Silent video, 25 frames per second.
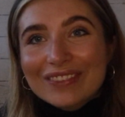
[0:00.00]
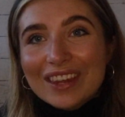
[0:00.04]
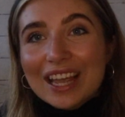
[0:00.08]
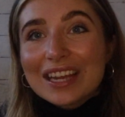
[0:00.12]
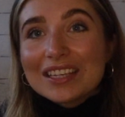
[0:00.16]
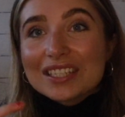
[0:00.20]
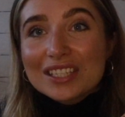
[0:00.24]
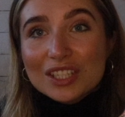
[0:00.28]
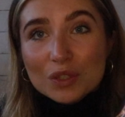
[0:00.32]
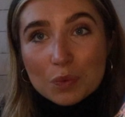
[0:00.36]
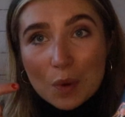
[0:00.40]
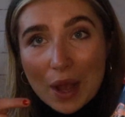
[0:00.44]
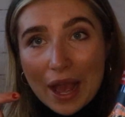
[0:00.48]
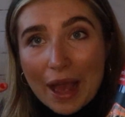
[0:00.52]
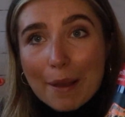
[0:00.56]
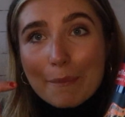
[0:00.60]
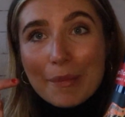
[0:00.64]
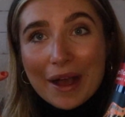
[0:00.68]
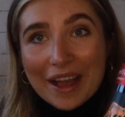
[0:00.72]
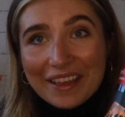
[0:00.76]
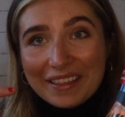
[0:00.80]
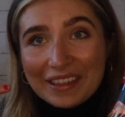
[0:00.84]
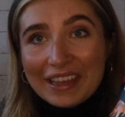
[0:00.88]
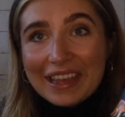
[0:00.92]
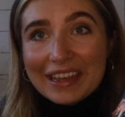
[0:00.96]
I swear
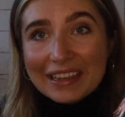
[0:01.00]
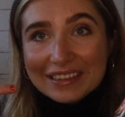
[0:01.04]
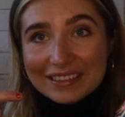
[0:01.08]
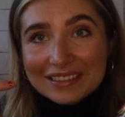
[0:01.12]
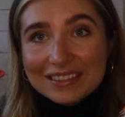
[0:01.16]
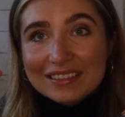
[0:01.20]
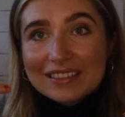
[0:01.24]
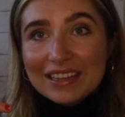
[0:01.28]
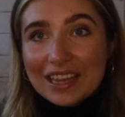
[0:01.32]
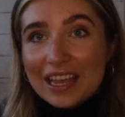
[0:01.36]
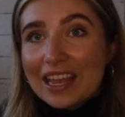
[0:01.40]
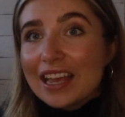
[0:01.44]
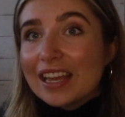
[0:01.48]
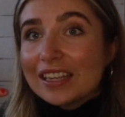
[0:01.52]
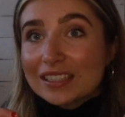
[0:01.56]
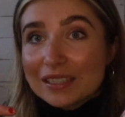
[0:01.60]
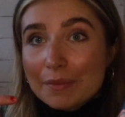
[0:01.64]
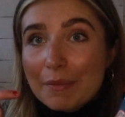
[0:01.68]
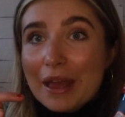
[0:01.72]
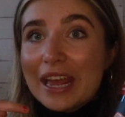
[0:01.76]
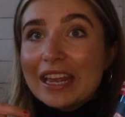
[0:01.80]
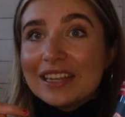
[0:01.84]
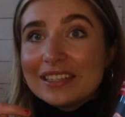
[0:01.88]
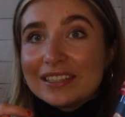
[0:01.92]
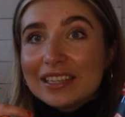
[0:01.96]
by this, it is
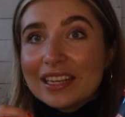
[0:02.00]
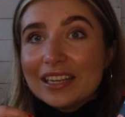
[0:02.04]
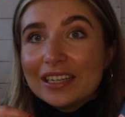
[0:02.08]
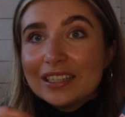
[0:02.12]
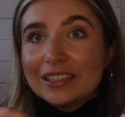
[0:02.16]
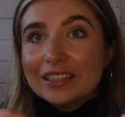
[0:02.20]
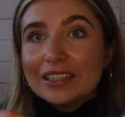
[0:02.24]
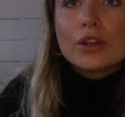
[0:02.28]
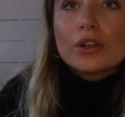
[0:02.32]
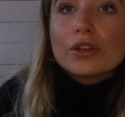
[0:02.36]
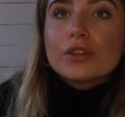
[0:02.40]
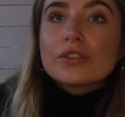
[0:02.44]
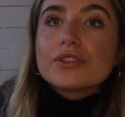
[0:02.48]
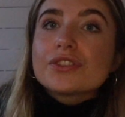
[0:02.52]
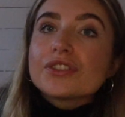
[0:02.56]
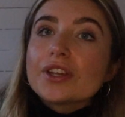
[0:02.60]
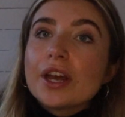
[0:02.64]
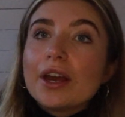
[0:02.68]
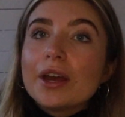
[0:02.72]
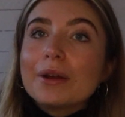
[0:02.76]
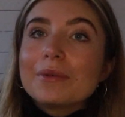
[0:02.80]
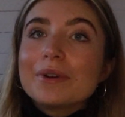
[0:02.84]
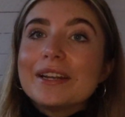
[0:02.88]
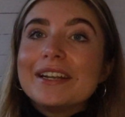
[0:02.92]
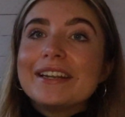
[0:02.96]
amazing.
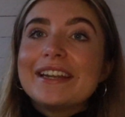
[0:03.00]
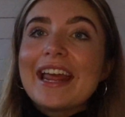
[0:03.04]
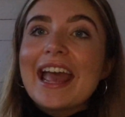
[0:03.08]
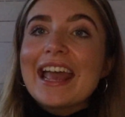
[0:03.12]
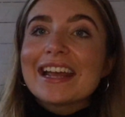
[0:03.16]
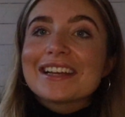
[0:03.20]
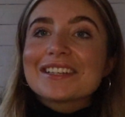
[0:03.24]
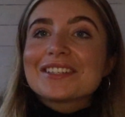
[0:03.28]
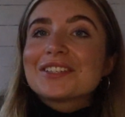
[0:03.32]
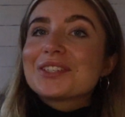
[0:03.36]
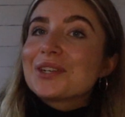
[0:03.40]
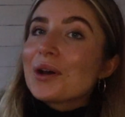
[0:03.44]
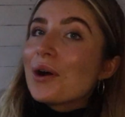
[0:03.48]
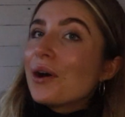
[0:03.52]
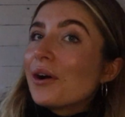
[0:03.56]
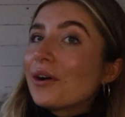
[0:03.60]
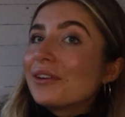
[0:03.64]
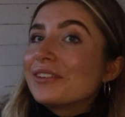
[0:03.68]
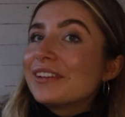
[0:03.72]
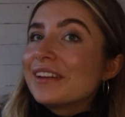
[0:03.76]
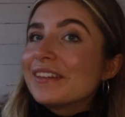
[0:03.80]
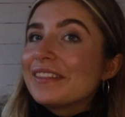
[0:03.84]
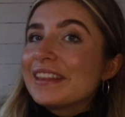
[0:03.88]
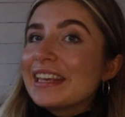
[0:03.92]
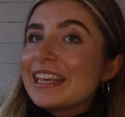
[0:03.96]
So next
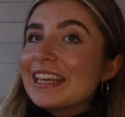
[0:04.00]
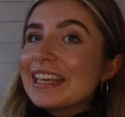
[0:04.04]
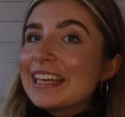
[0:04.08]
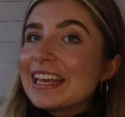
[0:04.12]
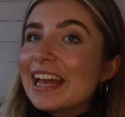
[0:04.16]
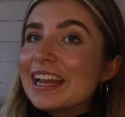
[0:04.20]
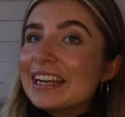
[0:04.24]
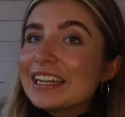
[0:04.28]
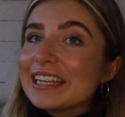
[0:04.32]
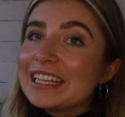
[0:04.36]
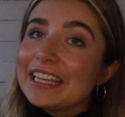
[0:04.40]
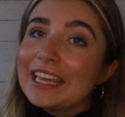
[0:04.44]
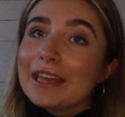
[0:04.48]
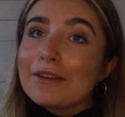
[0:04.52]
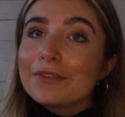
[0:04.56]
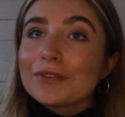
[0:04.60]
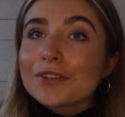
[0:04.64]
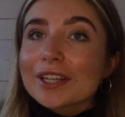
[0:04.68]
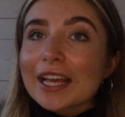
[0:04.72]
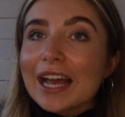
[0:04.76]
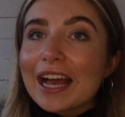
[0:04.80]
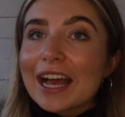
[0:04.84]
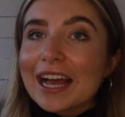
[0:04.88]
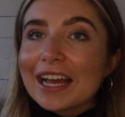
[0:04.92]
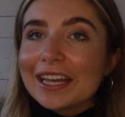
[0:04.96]
on the
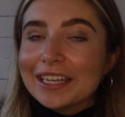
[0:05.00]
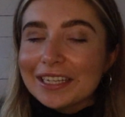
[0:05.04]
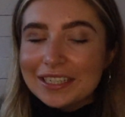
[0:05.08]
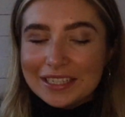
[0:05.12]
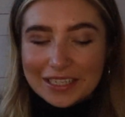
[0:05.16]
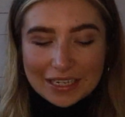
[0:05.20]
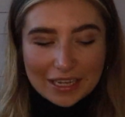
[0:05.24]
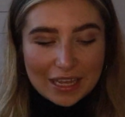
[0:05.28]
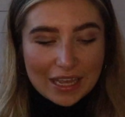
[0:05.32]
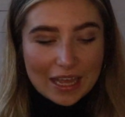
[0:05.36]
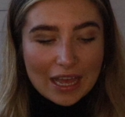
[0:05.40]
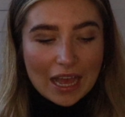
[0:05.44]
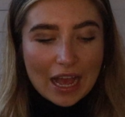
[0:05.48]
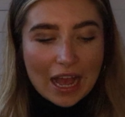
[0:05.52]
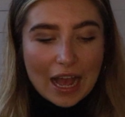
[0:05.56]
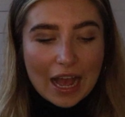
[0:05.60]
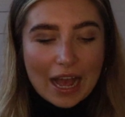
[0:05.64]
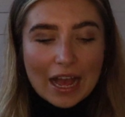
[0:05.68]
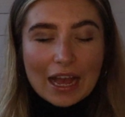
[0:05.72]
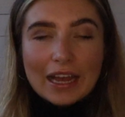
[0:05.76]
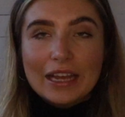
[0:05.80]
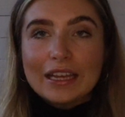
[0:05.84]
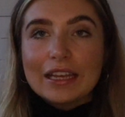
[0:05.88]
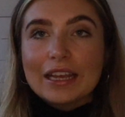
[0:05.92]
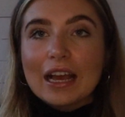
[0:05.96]
gift guide,
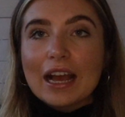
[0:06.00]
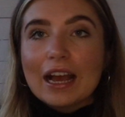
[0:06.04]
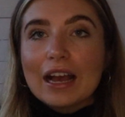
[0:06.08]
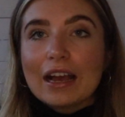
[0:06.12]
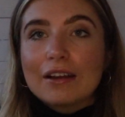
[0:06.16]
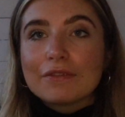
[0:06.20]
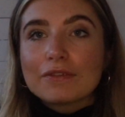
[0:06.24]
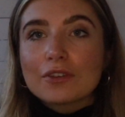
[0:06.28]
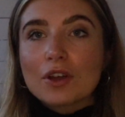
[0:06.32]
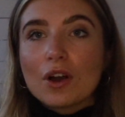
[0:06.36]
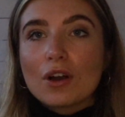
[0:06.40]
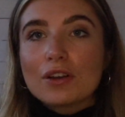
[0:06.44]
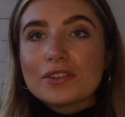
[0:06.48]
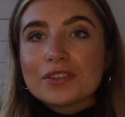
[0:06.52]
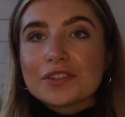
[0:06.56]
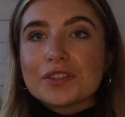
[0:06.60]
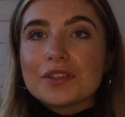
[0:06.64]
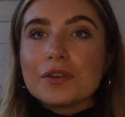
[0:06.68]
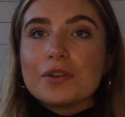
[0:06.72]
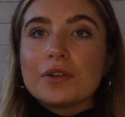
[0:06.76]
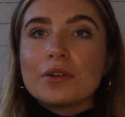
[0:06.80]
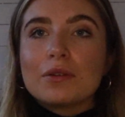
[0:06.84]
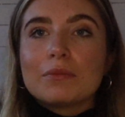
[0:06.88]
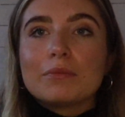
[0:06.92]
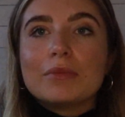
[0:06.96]
I have got
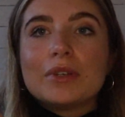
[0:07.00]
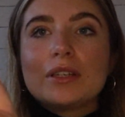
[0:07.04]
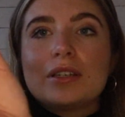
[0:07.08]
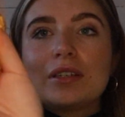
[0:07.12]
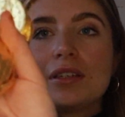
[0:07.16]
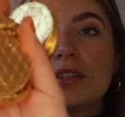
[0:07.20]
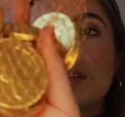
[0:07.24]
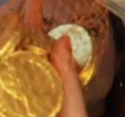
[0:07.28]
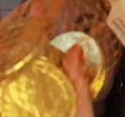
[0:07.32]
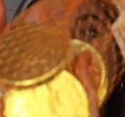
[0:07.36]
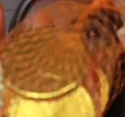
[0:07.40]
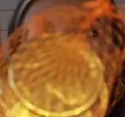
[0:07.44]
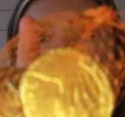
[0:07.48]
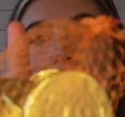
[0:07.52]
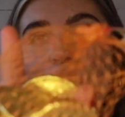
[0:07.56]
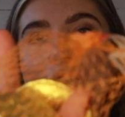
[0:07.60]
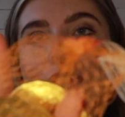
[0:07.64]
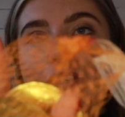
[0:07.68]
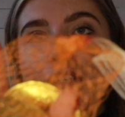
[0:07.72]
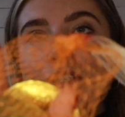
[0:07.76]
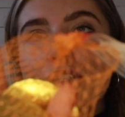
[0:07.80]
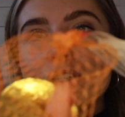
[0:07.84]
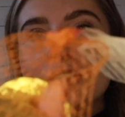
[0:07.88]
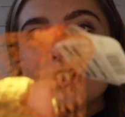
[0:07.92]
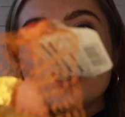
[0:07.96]
some
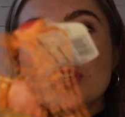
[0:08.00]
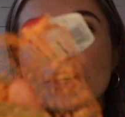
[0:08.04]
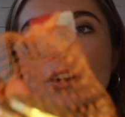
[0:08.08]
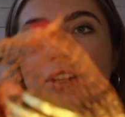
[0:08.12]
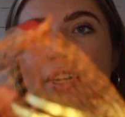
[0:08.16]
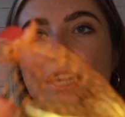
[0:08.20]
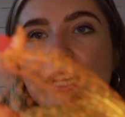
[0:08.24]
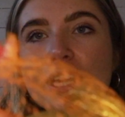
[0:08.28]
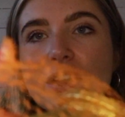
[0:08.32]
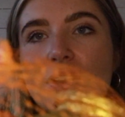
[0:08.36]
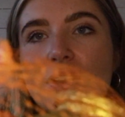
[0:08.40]
Chocky